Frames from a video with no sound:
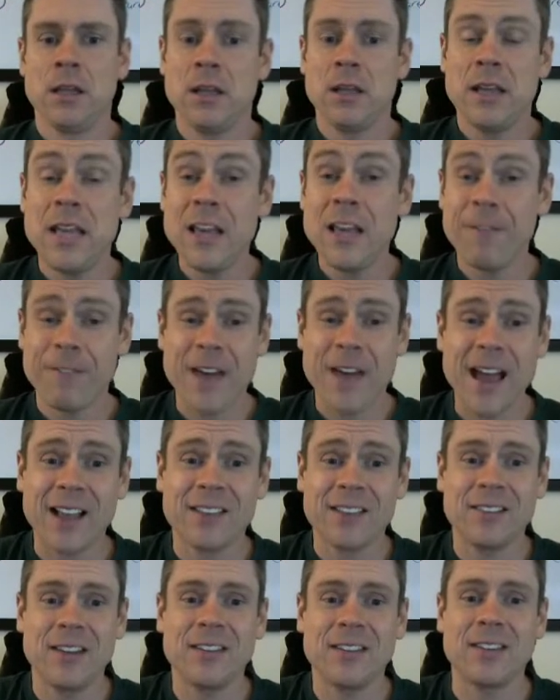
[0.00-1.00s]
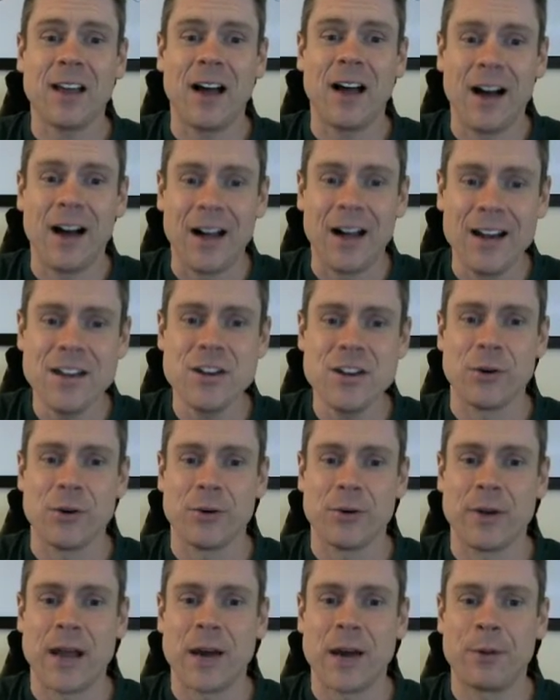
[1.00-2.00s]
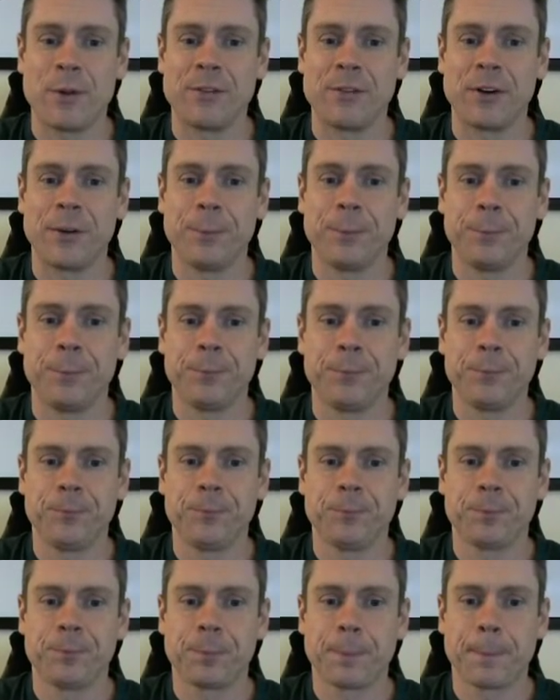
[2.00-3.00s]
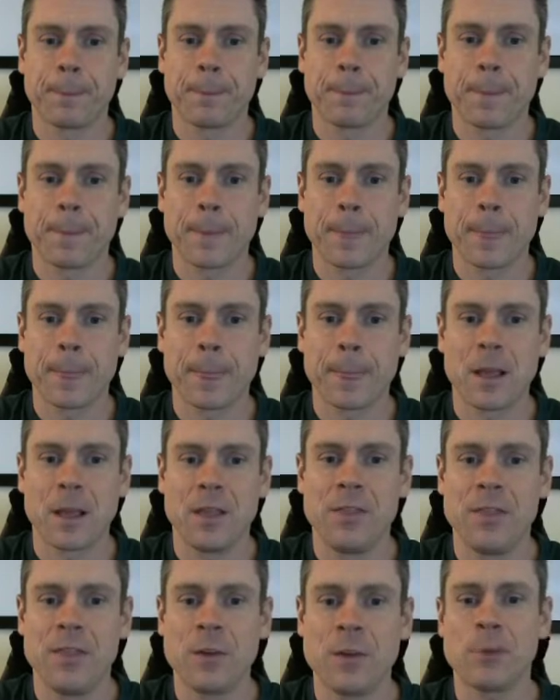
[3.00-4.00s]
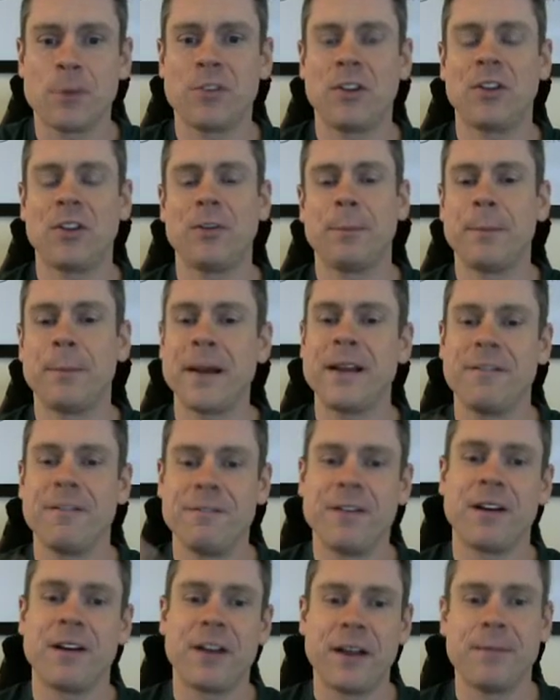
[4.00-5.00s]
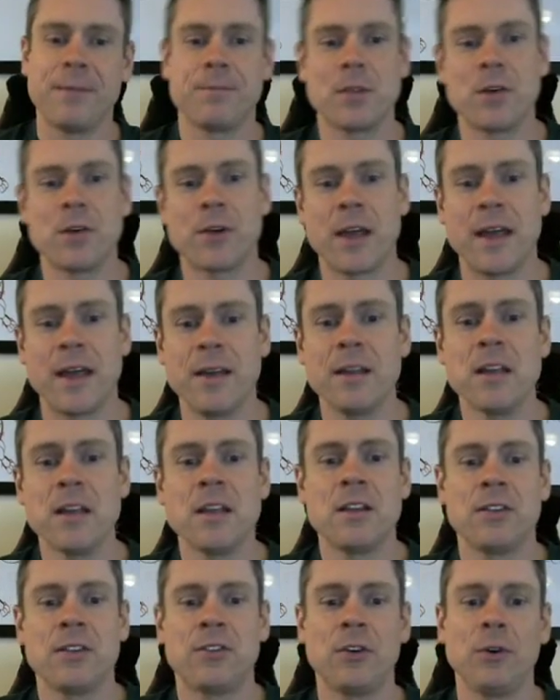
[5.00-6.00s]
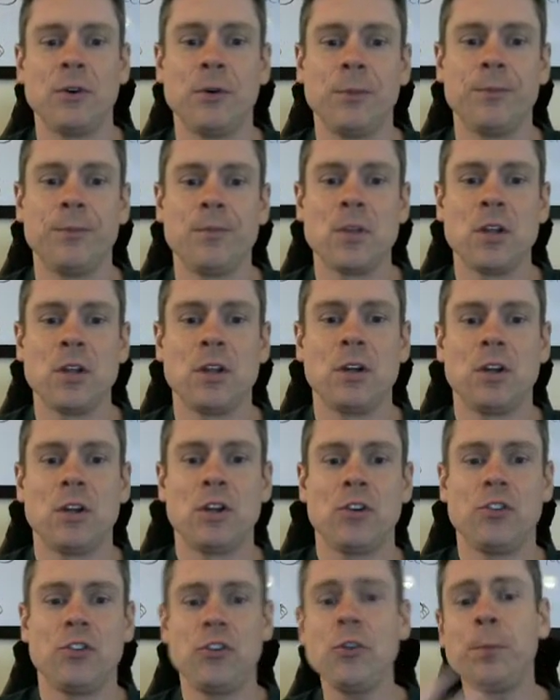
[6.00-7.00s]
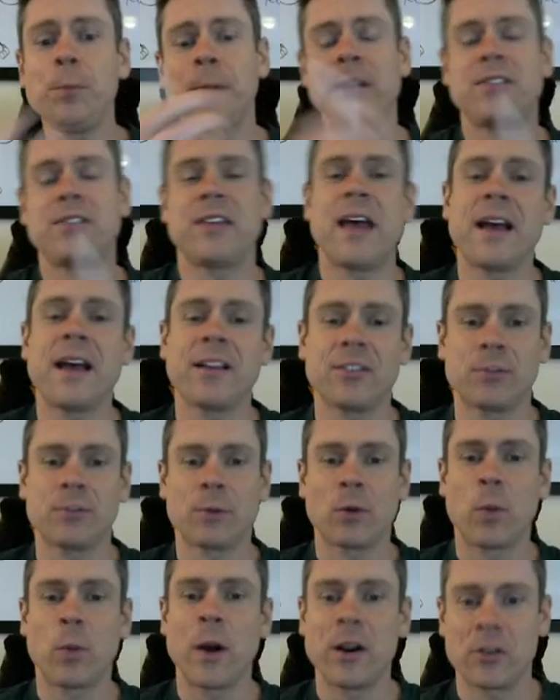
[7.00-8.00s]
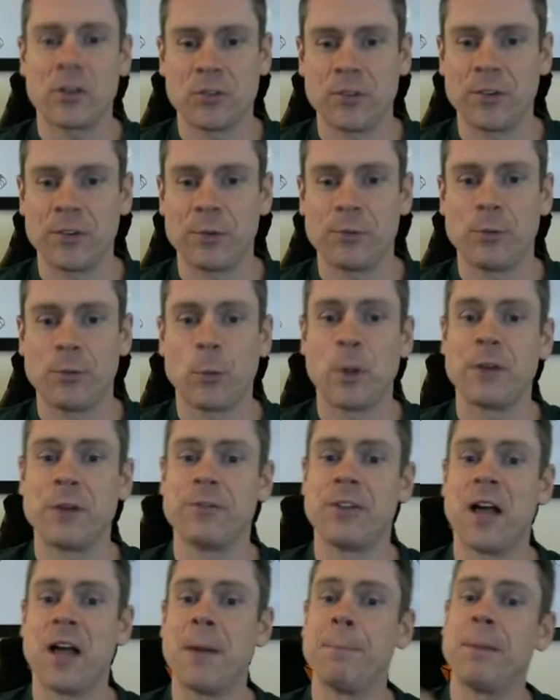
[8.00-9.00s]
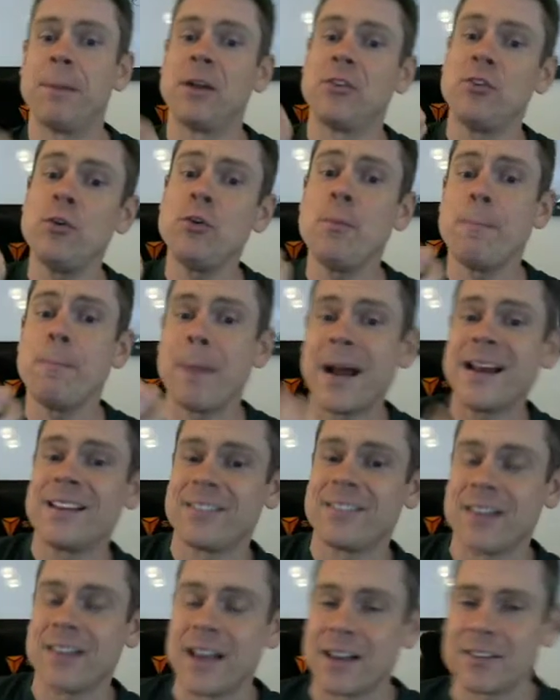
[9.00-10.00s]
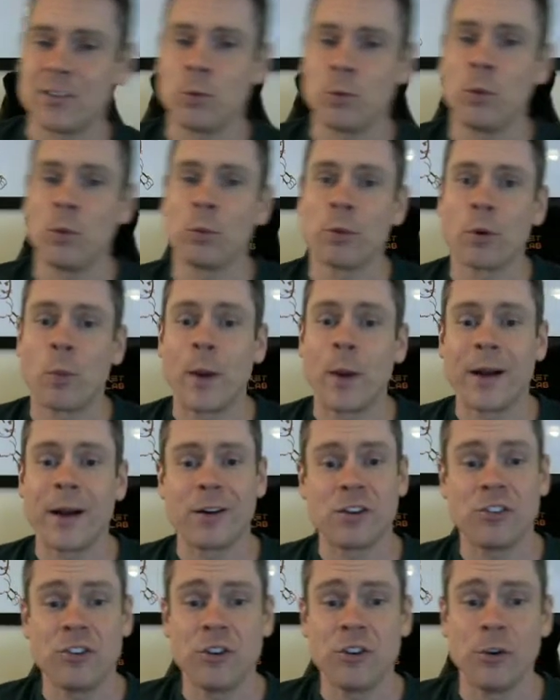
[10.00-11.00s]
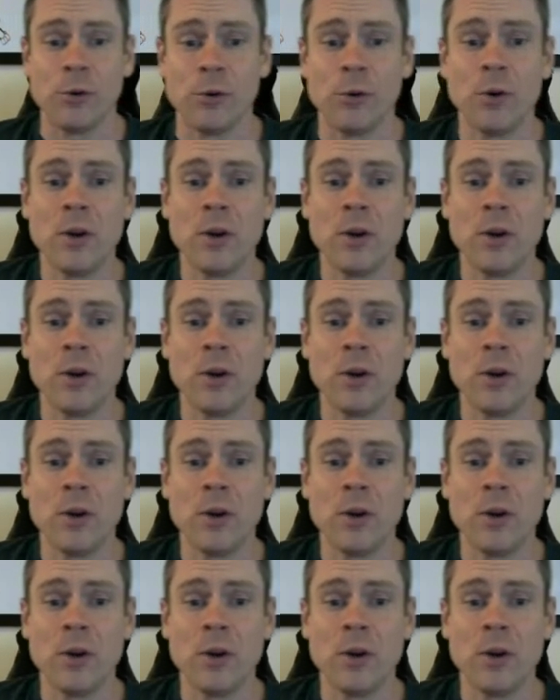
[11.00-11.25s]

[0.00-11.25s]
If x is unknown, however, the result might vary, okay? So 2 plus x requires one flop, but 2 minus x will require 2.